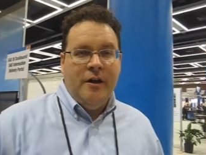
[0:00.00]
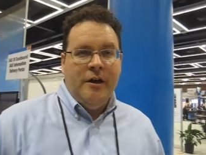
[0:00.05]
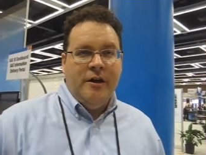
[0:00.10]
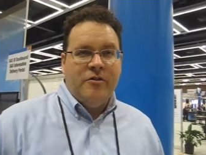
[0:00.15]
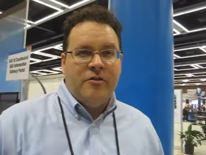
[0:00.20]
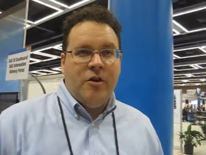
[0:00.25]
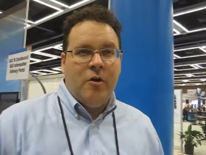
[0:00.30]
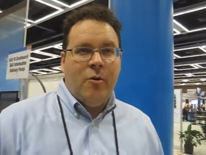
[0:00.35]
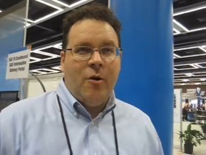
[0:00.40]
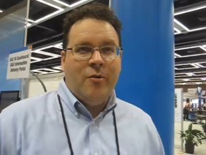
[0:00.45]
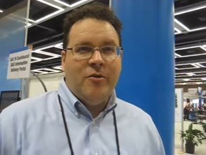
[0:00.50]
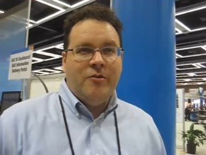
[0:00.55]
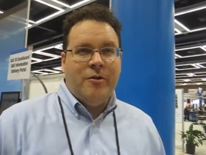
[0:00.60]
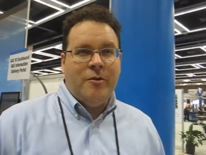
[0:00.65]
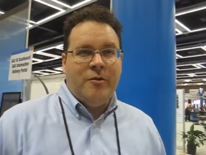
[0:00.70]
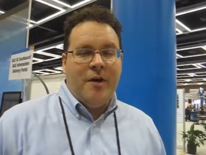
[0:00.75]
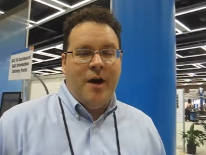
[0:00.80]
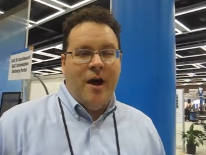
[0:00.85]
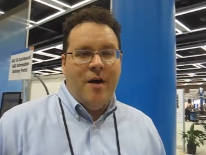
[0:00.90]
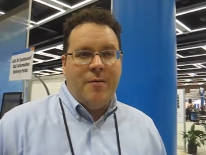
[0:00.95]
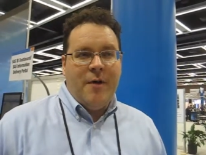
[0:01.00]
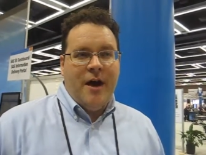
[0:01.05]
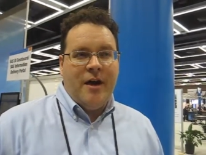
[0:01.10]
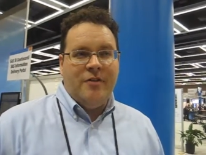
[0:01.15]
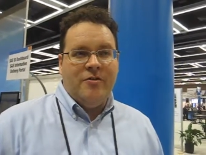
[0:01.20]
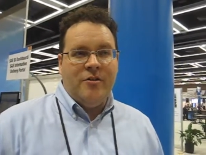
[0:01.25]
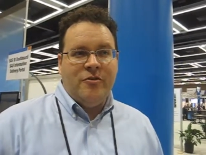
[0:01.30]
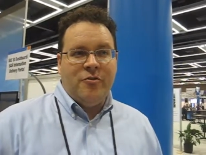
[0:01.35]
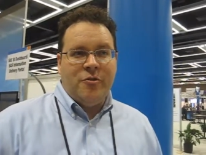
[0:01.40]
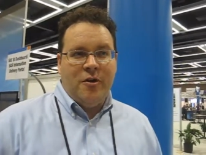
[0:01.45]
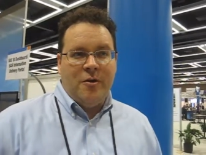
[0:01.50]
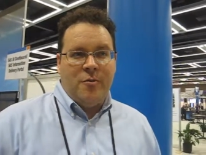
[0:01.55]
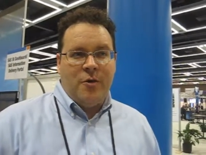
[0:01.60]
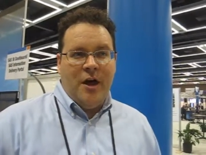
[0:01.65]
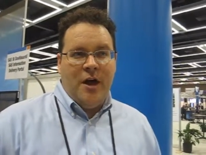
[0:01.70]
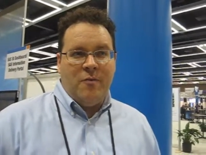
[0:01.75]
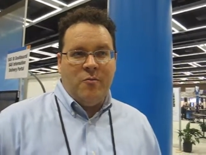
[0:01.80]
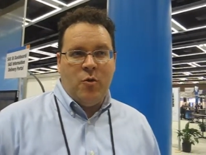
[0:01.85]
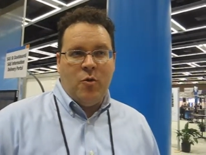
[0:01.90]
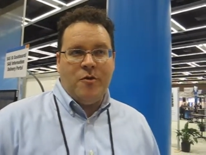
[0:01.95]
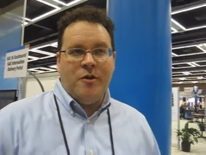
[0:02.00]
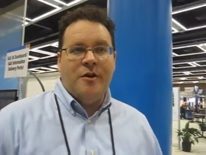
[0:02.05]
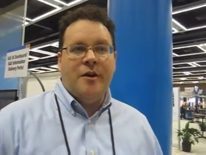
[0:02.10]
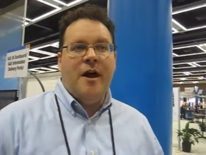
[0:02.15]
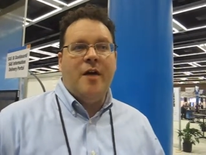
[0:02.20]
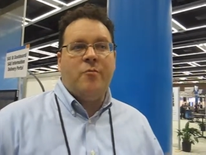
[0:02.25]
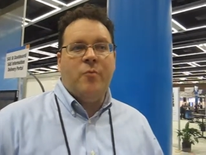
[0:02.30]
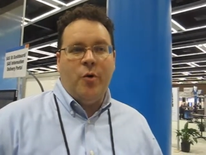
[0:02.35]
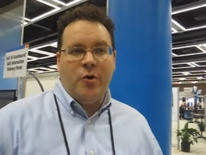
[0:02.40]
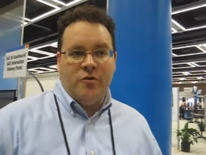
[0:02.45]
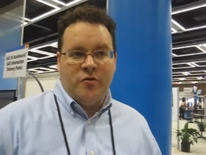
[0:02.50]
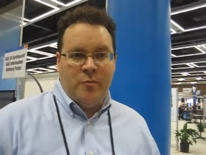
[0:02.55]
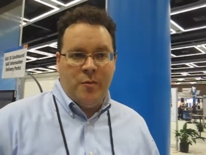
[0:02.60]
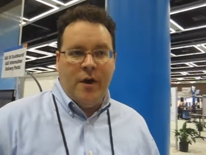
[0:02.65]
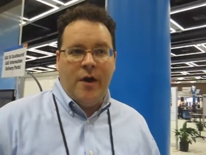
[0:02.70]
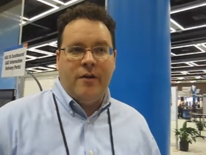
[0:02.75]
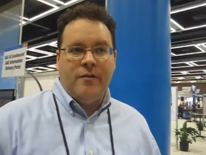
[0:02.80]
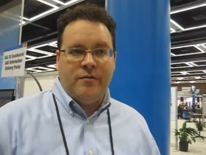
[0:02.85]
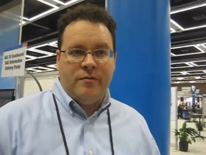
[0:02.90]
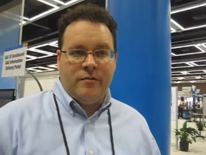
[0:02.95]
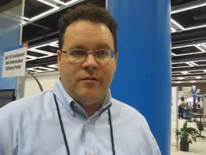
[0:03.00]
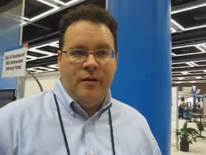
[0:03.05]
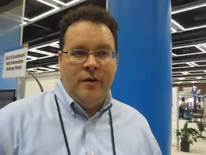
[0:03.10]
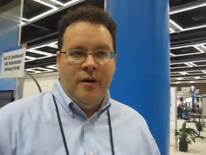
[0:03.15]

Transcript: So what we see with the iPad is it's really playing more in the netbook space.